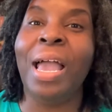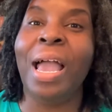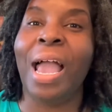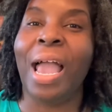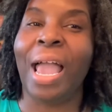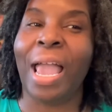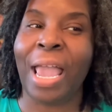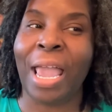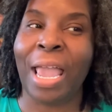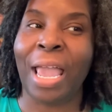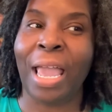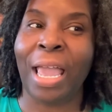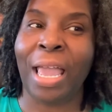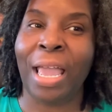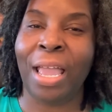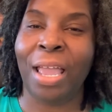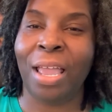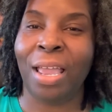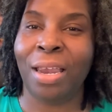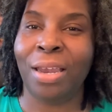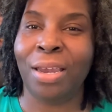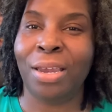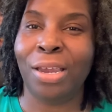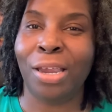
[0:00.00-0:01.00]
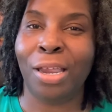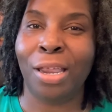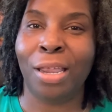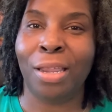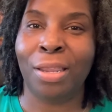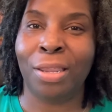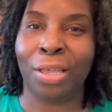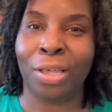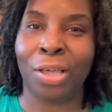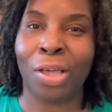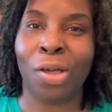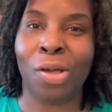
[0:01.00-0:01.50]
And
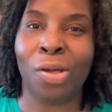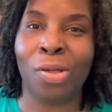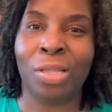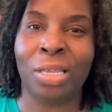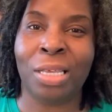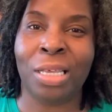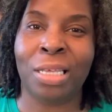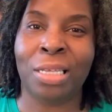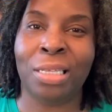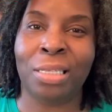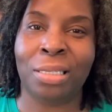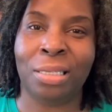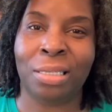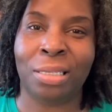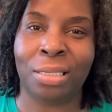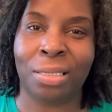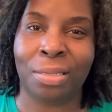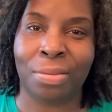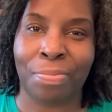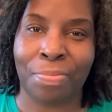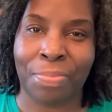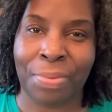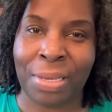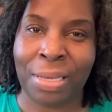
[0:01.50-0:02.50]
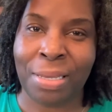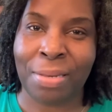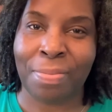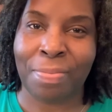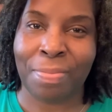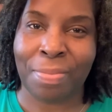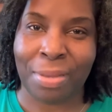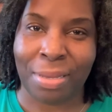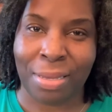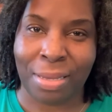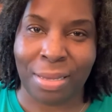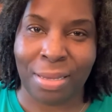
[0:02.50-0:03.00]
the goal is to beat
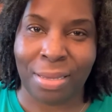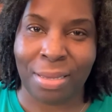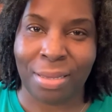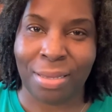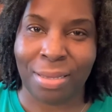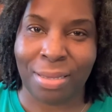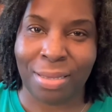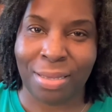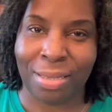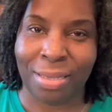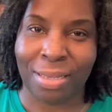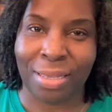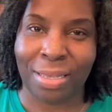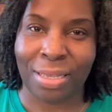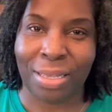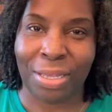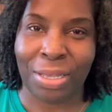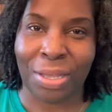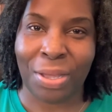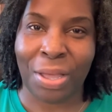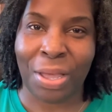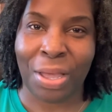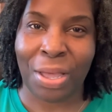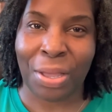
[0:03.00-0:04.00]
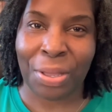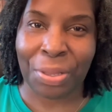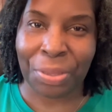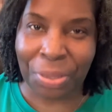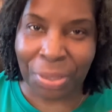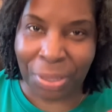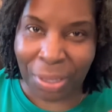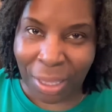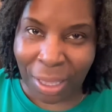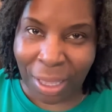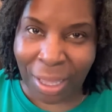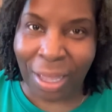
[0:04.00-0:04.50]
me
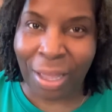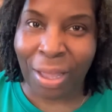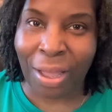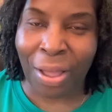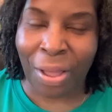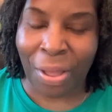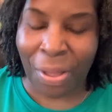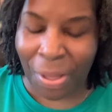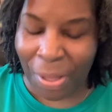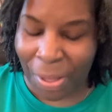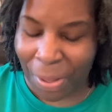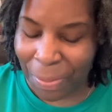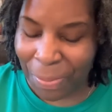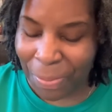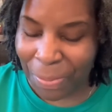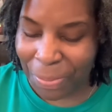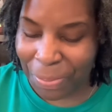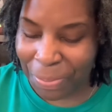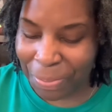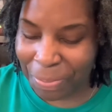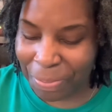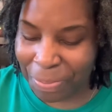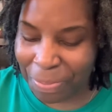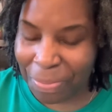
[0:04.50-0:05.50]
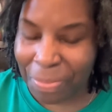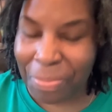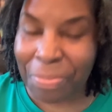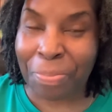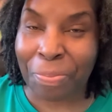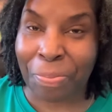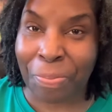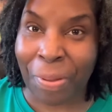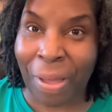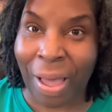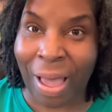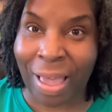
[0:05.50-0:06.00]
um,
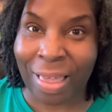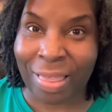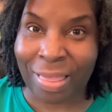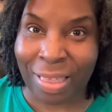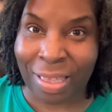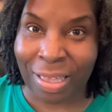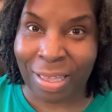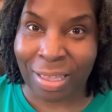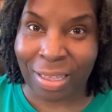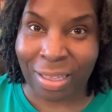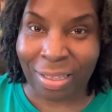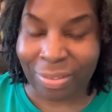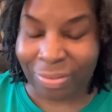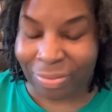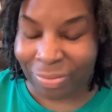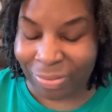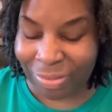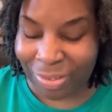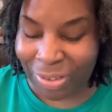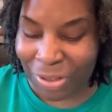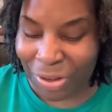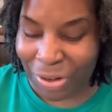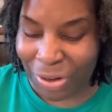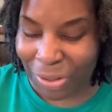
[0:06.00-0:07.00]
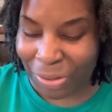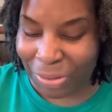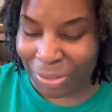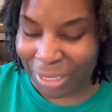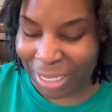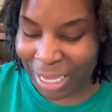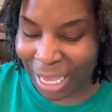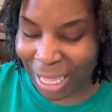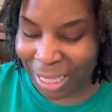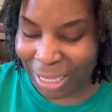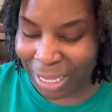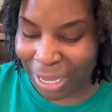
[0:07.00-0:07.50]
by the, you know,
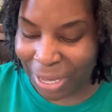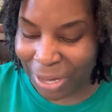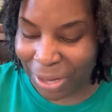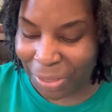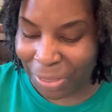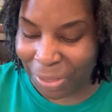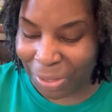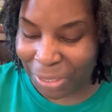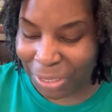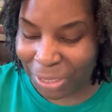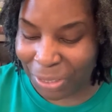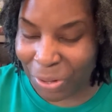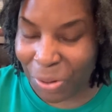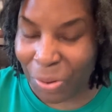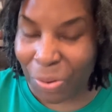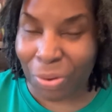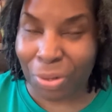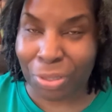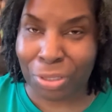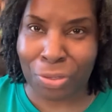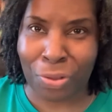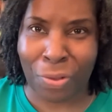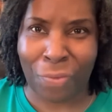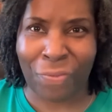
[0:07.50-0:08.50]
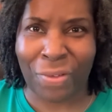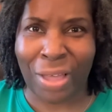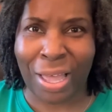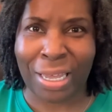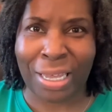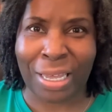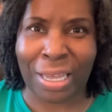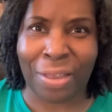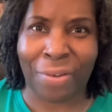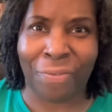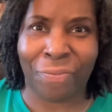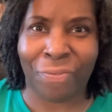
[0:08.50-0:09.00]
tallying of the score. So if I
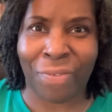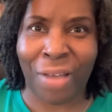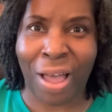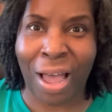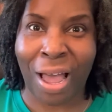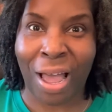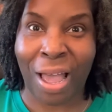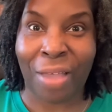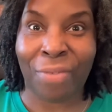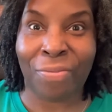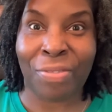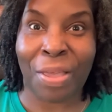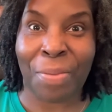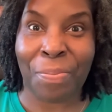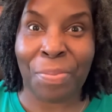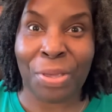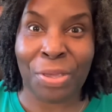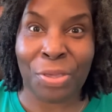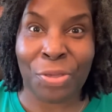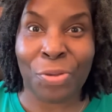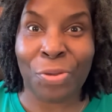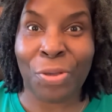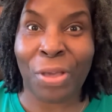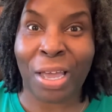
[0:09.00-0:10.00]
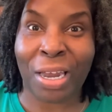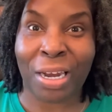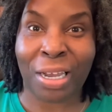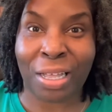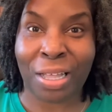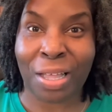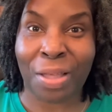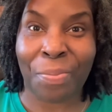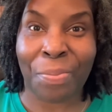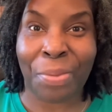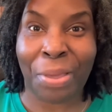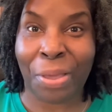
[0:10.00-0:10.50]
get five, that means you got to
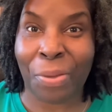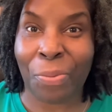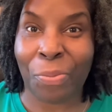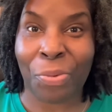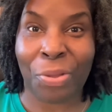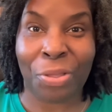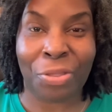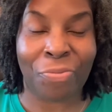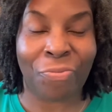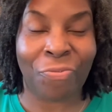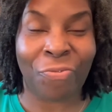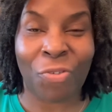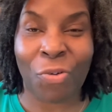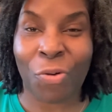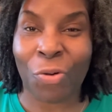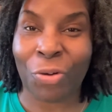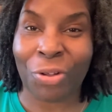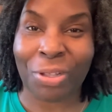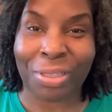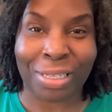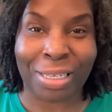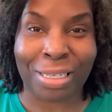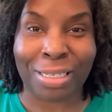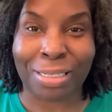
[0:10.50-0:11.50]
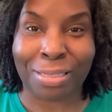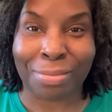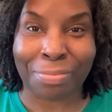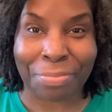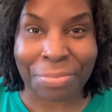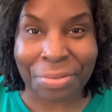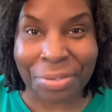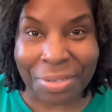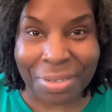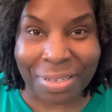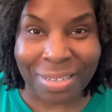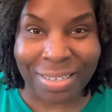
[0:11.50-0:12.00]
come in with four or less
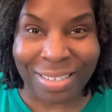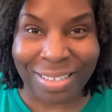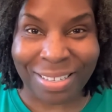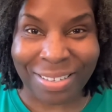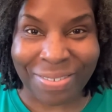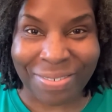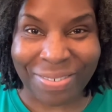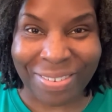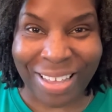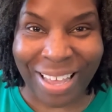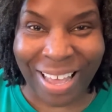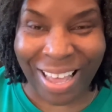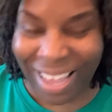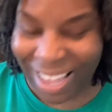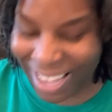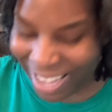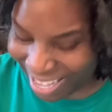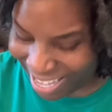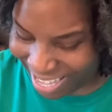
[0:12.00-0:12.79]
books, okay?